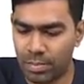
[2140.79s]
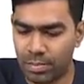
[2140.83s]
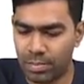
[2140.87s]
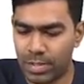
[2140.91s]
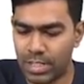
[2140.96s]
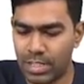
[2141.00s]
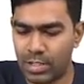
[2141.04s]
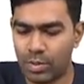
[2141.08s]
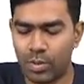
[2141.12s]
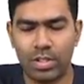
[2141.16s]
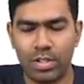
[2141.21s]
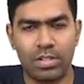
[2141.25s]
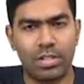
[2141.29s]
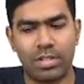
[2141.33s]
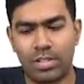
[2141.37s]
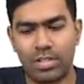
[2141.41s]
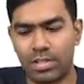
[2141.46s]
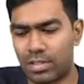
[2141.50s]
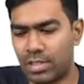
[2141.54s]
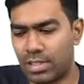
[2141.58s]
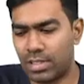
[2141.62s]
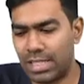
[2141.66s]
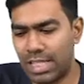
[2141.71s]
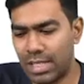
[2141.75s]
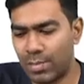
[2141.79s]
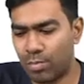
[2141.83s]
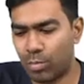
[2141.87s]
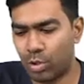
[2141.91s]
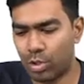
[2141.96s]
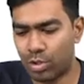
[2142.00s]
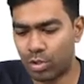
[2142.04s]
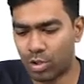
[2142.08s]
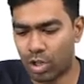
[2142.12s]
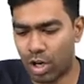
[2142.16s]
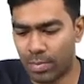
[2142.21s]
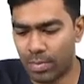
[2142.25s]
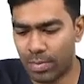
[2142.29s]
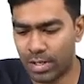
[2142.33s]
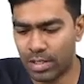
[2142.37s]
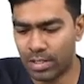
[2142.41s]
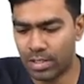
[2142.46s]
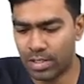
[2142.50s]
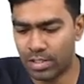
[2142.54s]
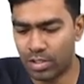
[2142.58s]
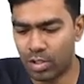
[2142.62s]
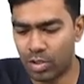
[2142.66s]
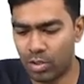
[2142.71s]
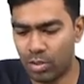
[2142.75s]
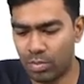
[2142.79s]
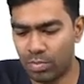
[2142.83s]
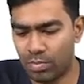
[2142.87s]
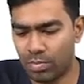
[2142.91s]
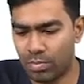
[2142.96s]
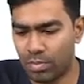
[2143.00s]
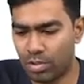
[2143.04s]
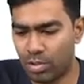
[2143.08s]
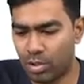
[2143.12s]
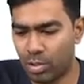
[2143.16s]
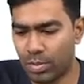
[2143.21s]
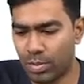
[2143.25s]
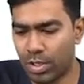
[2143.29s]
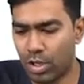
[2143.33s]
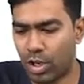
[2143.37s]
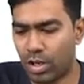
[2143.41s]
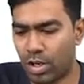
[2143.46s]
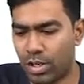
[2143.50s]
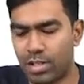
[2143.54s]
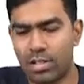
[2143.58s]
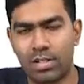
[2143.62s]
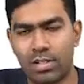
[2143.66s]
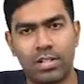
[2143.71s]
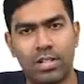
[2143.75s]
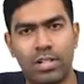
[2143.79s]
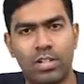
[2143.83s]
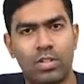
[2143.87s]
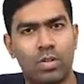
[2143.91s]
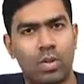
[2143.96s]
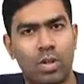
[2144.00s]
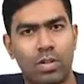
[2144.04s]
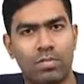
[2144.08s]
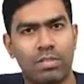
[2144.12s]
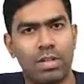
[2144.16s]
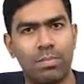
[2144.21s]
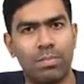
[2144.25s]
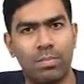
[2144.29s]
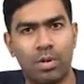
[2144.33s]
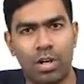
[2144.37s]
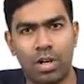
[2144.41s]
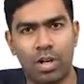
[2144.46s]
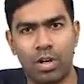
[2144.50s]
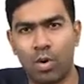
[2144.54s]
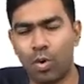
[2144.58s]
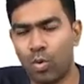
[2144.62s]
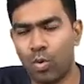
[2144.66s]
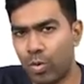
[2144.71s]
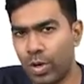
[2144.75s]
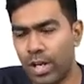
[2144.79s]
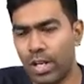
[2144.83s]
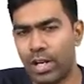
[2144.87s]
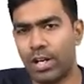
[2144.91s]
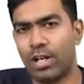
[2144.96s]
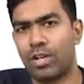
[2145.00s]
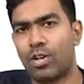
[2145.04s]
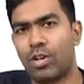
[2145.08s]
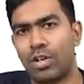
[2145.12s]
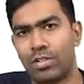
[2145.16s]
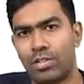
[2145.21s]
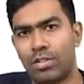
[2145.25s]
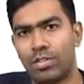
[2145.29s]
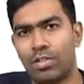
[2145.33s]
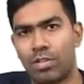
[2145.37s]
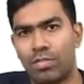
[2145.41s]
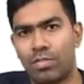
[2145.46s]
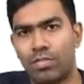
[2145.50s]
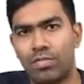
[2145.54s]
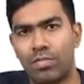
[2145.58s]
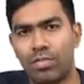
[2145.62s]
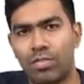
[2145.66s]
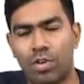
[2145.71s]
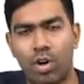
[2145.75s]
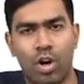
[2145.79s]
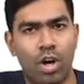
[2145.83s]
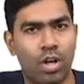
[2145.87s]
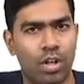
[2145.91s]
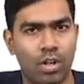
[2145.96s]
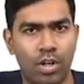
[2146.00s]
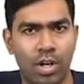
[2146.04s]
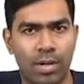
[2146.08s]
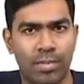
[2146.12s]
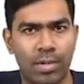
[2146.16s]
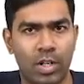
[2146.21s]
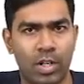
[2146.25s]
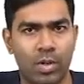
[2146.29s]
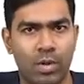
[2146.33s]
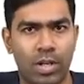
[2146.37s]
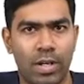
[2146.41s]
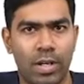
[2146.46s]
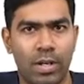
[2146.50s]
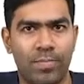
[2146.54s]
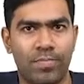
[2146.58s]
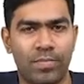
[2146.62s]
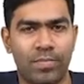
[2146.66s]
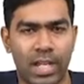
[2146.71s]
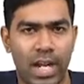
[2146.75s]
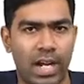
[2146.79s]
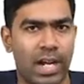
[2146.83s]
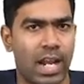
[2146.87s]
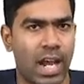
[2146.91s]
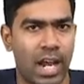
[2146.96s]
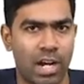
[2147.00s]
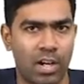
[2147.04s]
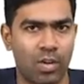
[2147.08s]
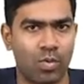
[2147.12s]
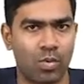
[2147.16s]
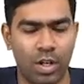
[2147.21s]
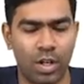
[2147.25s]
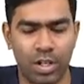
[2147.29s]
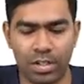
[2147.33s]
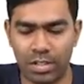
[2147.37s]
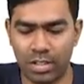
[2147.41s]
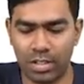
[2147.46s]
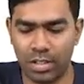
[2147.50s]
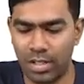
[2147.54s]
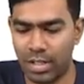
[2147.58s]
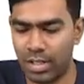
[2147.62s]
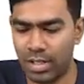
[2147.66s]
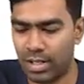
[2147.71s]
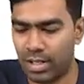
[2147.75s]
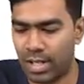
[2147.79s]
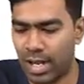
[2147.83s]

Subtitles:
PCOS is the most common in this group, to be honest. It's one of the important ovarian causes of oligoamenorrhea and anovulation.